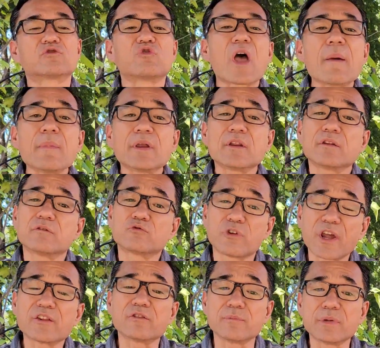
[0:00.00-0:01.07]

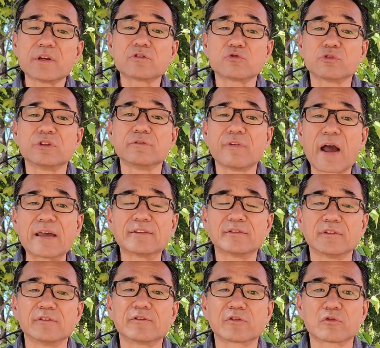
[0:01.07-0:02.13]
transmitted through devices
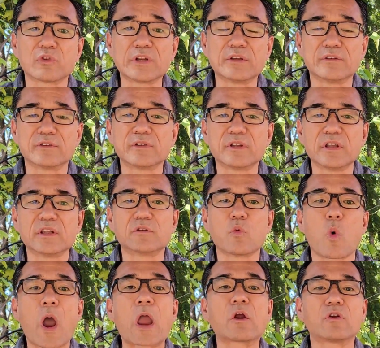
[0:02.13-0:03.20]
and screens. It's
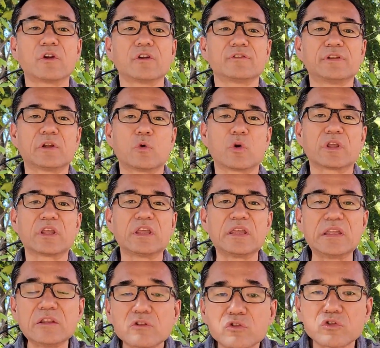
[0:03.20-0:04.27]
wirelessly going
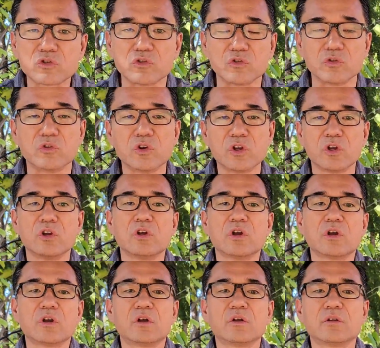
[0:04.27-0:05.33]
into
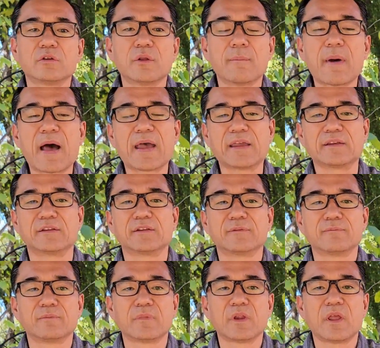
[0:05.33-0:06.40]
the mind.
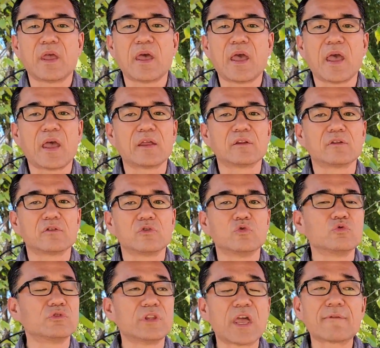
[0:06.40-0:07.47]
And
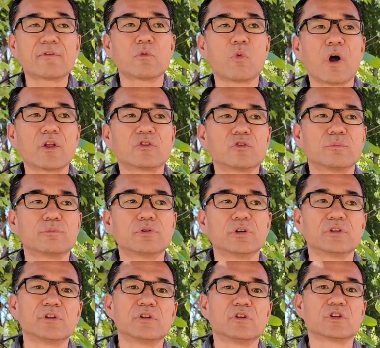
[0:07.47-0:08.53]
you never want to
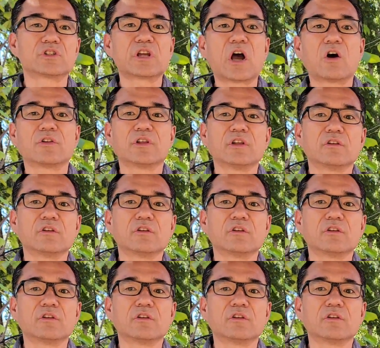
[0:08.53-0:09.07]
put your child